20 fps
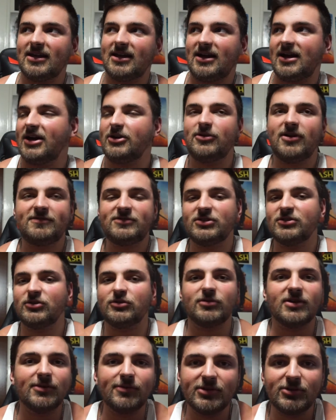don't have to
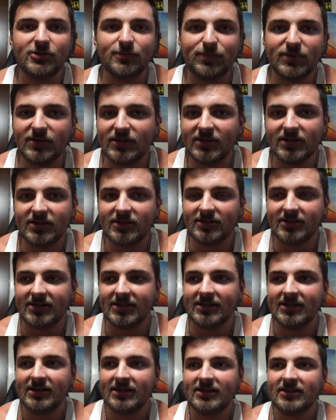agree with you
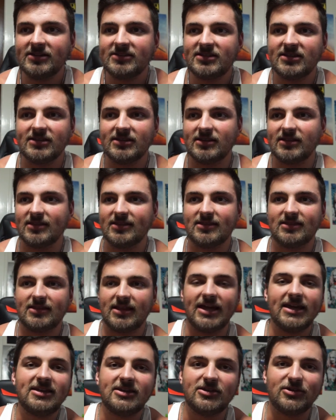politically to
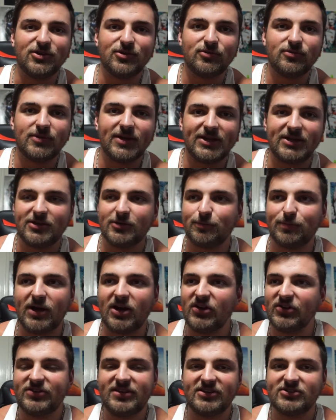like you. Like, your
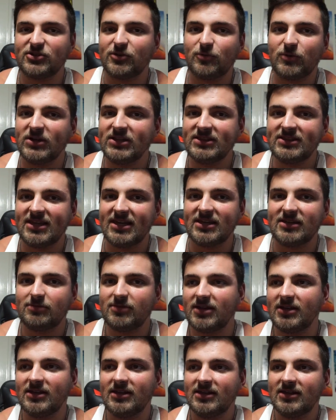politics are one thing,
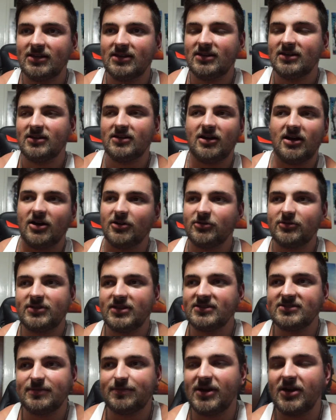but other
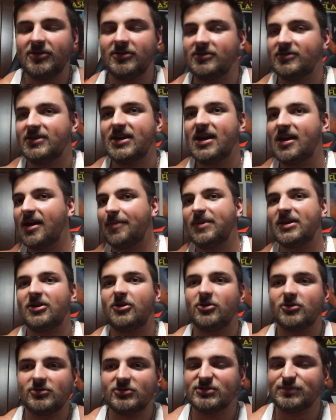things about you, yeah, I mean,
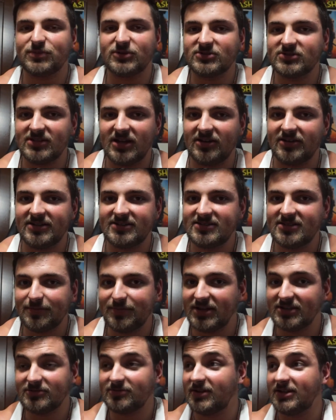Arnold's personality isn't the
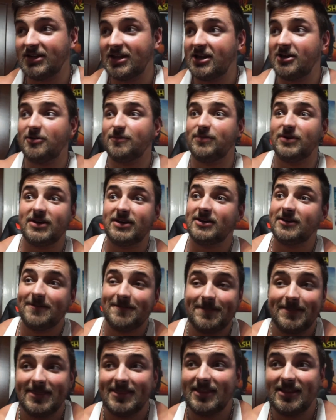best right now, but,
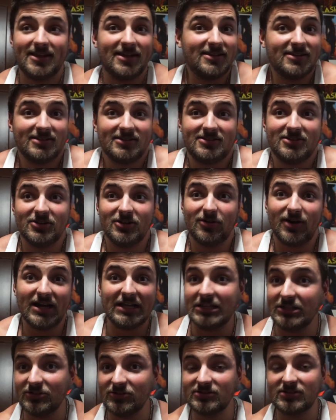you know,
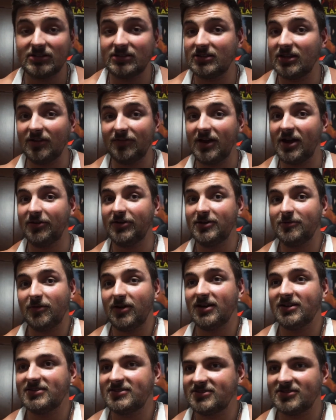I used to love how he
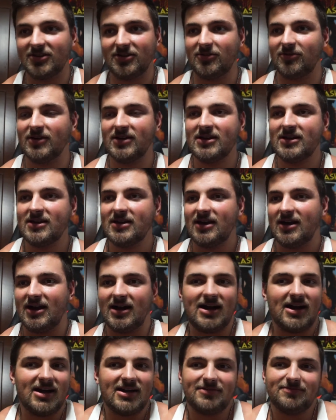was, so
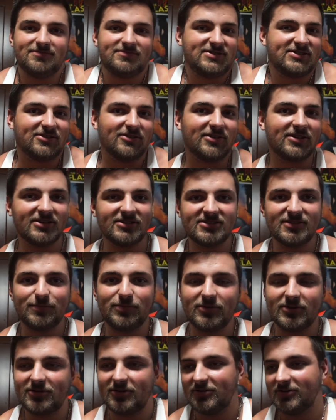I'm still going to
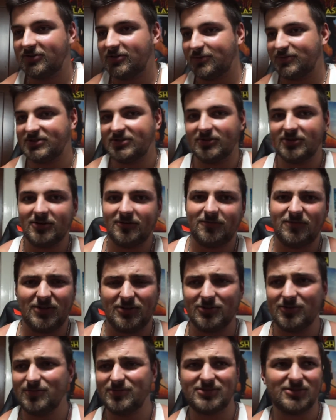support Arnold. I'm still going to
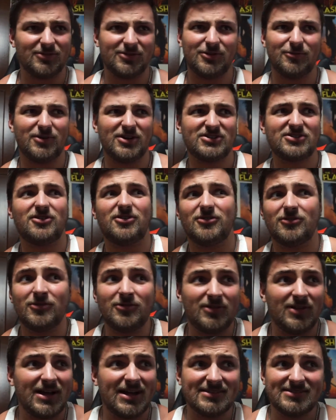follow him. I'm still going to watch the Arnold
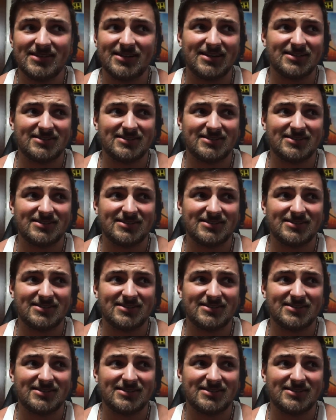Classic. I